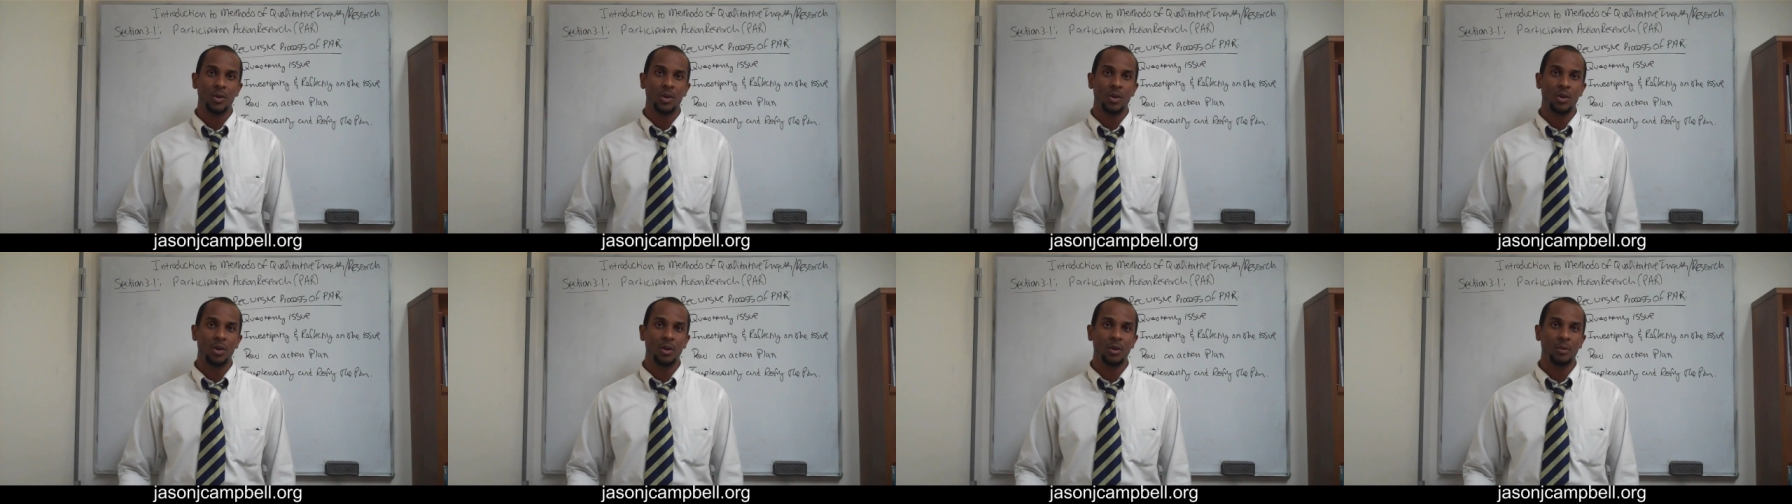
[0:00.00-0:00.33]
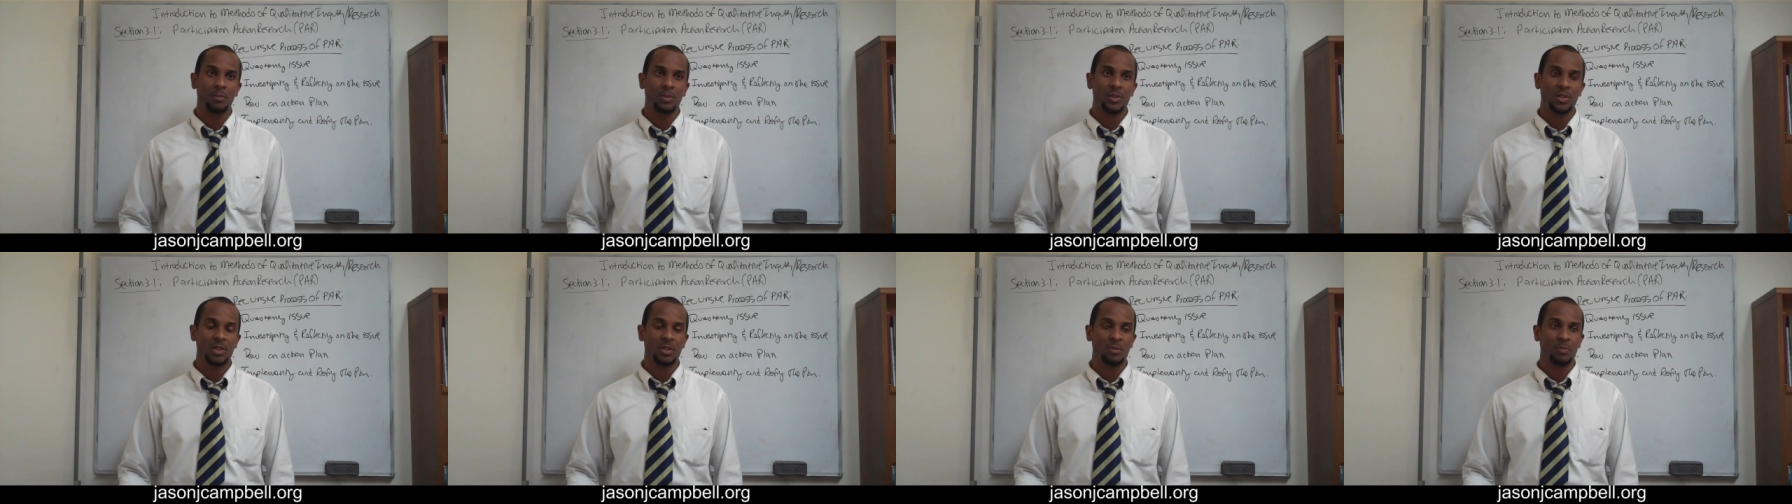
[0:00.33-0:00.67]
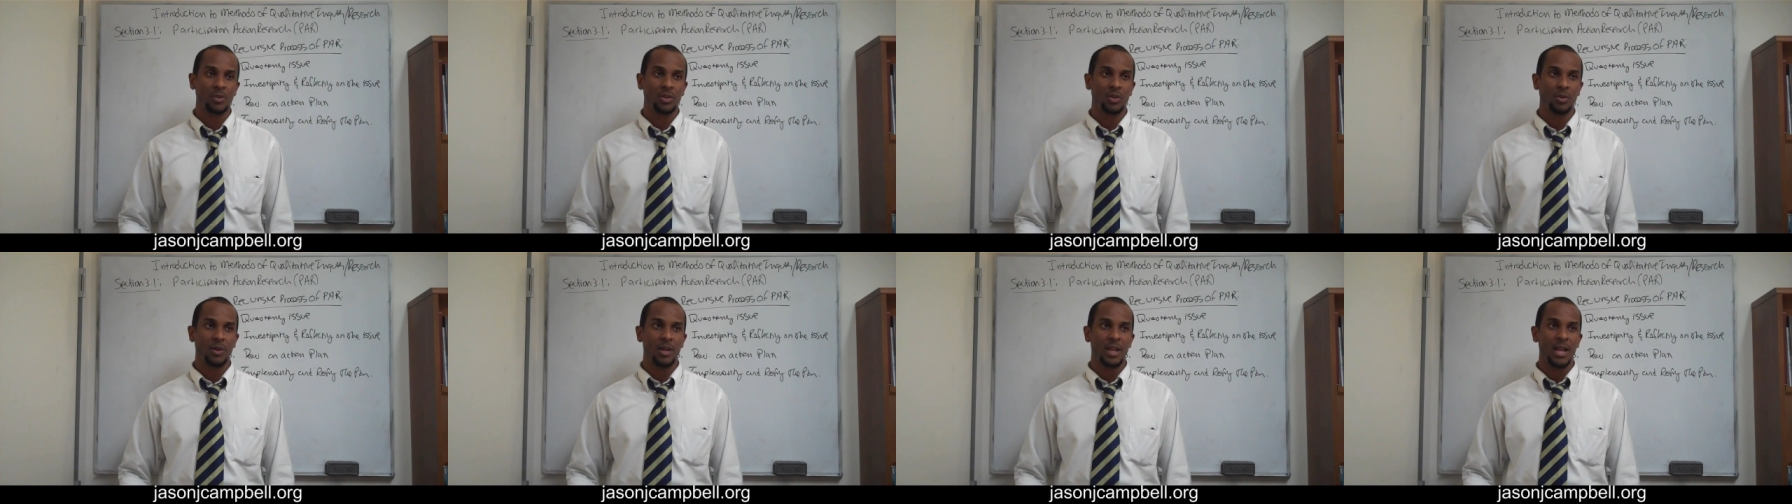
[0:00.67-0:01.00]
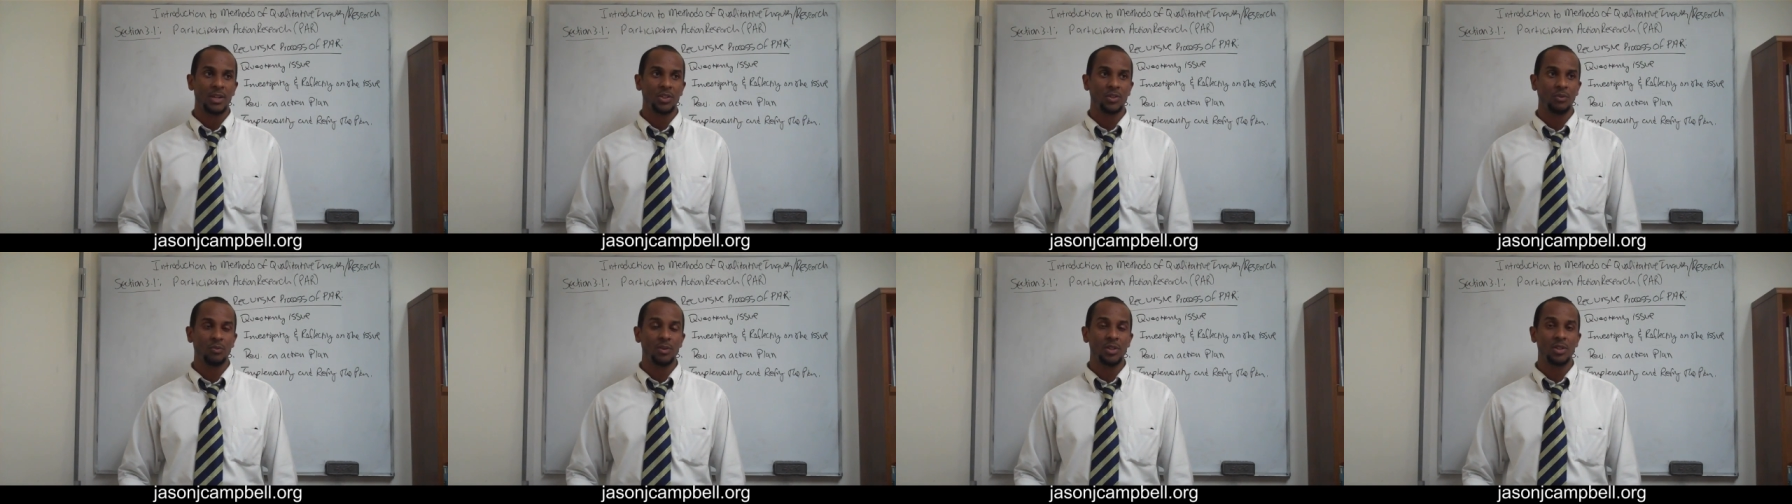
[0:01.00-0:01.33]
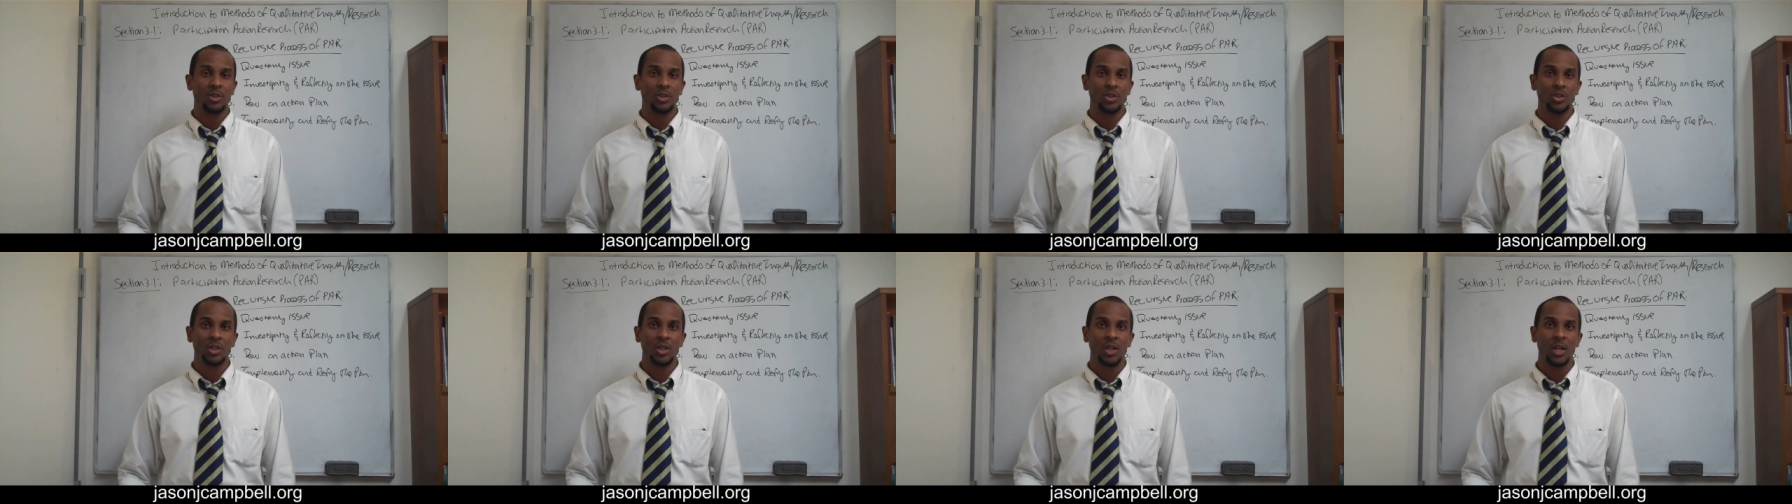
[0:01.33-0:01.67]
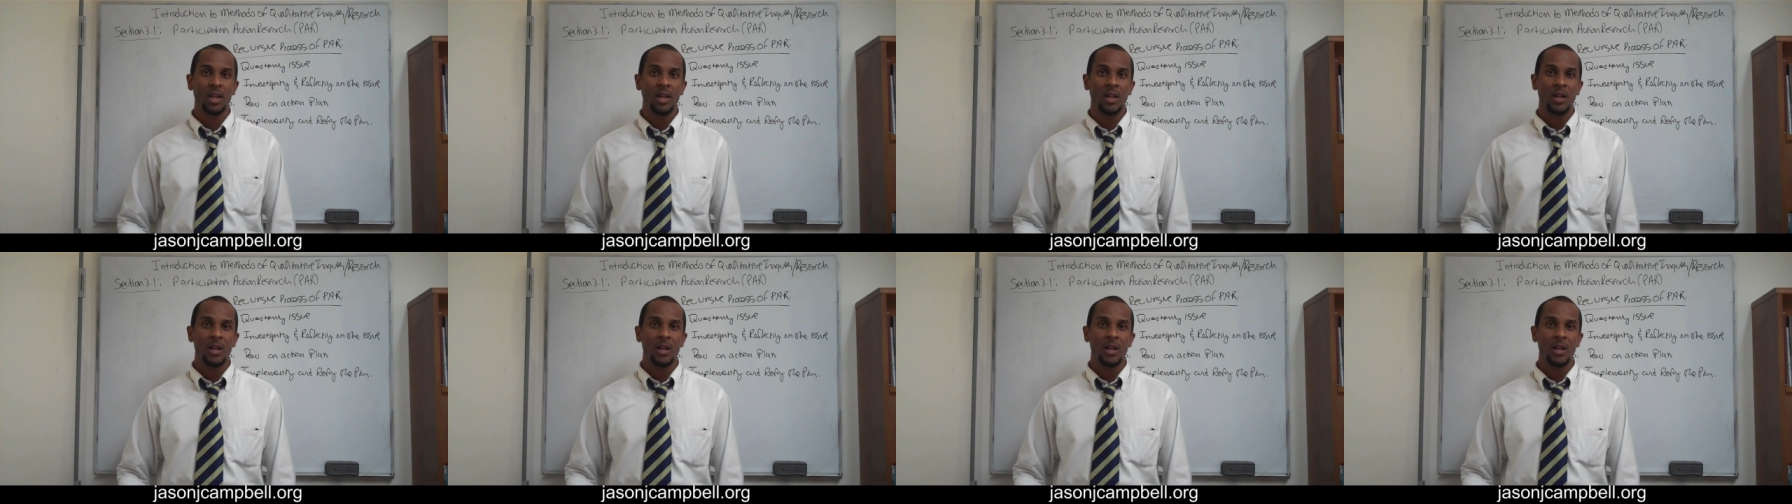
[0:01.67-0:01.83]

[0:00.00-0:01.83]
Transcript: on participatory action research.